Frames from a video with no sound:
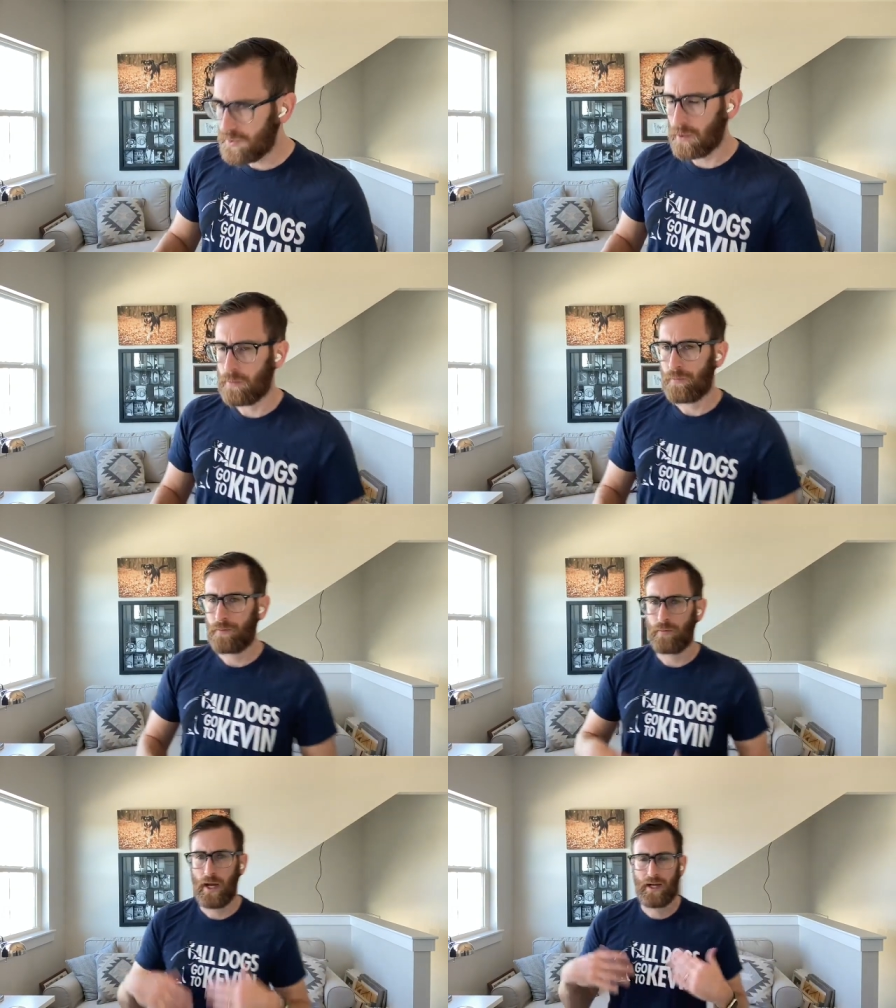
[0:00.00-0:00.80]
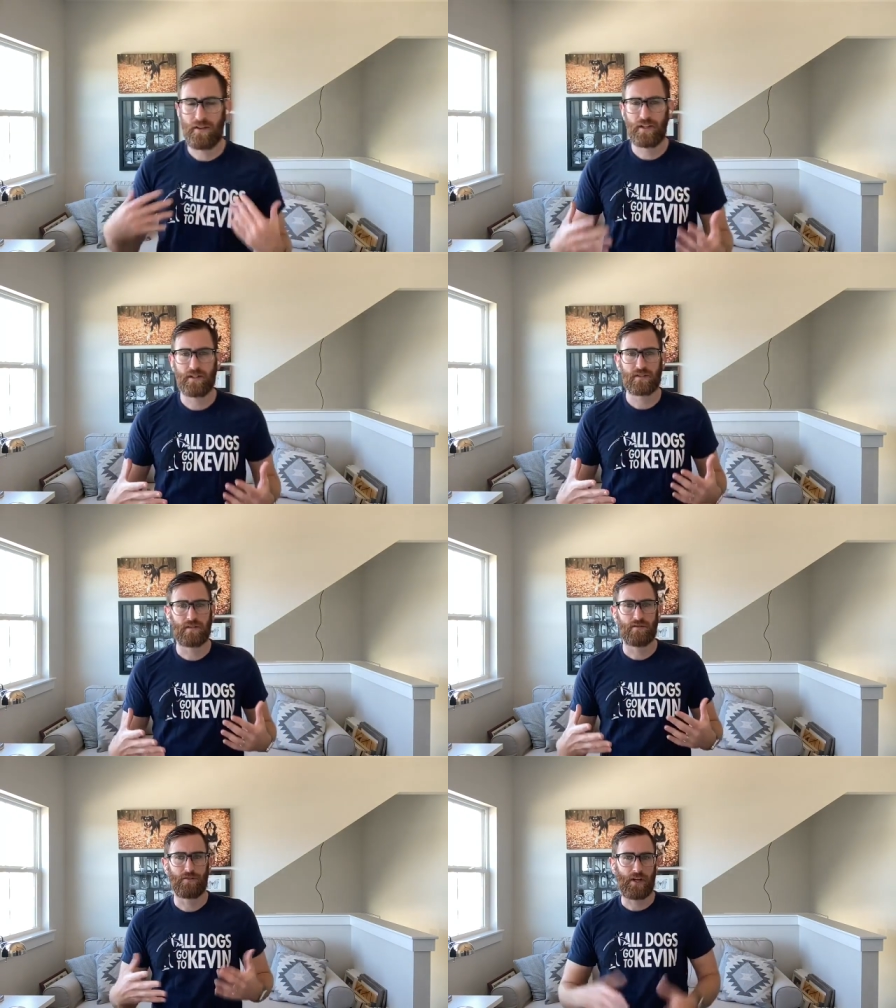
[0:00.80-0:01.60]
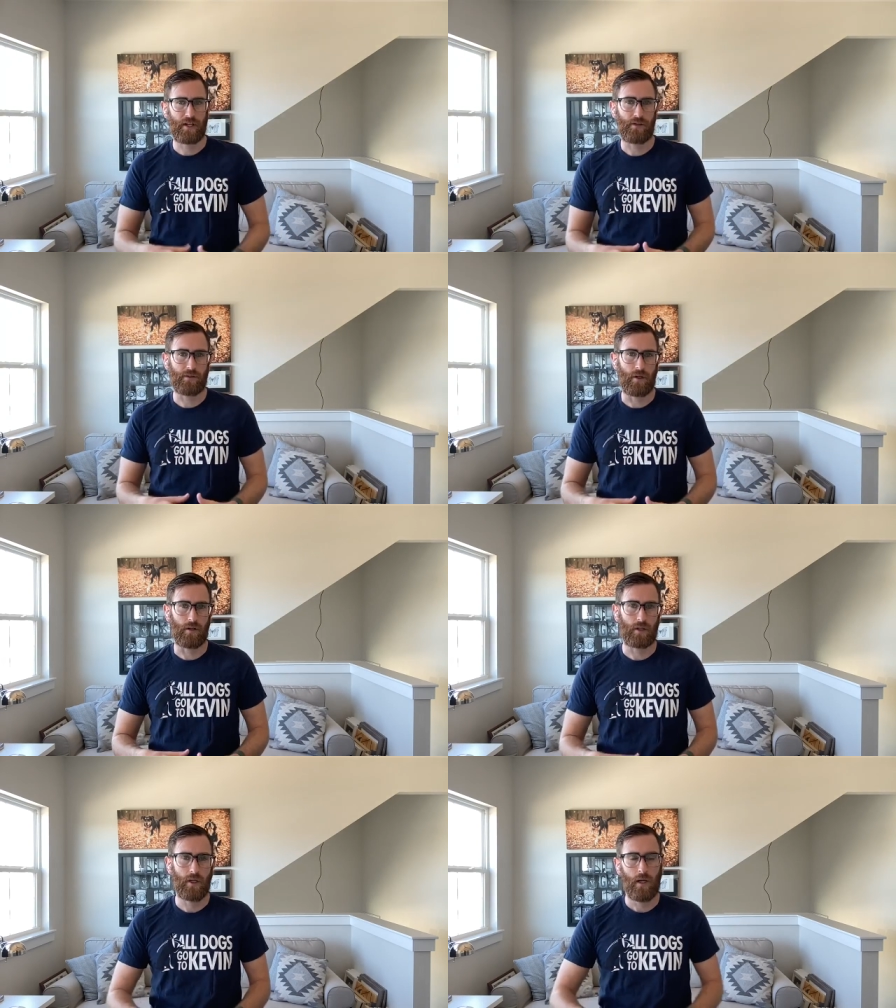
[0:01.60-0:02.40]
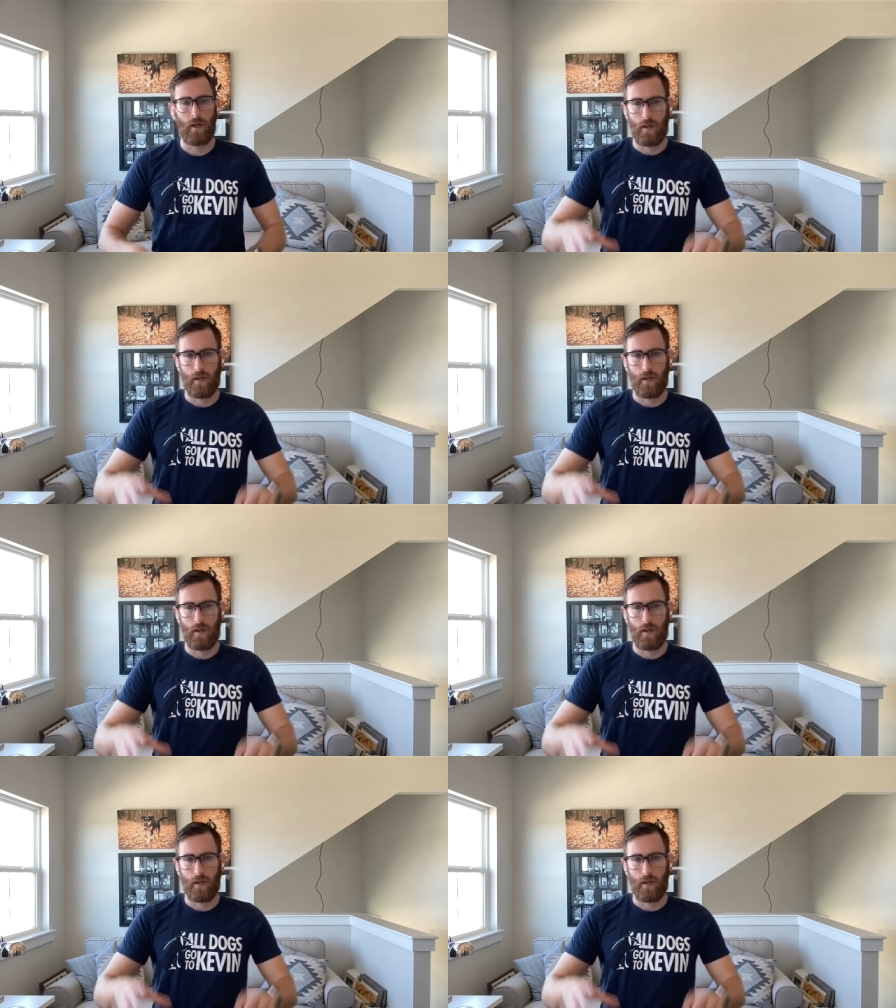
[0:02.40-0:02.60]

So anything that's frightening your dog,